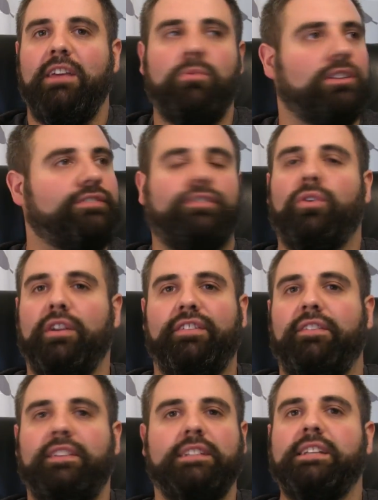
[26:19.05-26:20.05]
He wants 40,
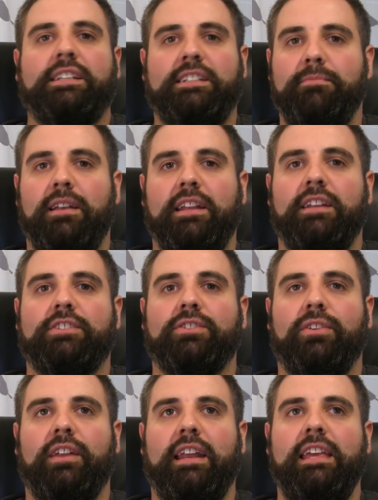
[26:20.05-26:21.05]
50, 60 million
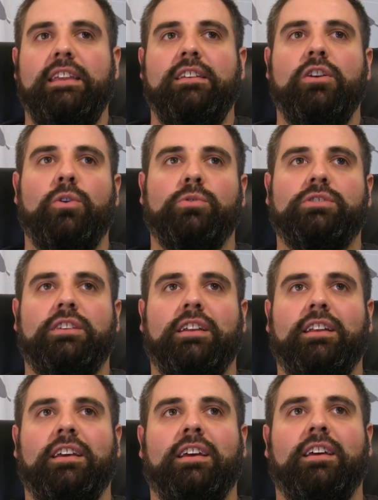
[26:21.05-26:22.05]
so that he knows that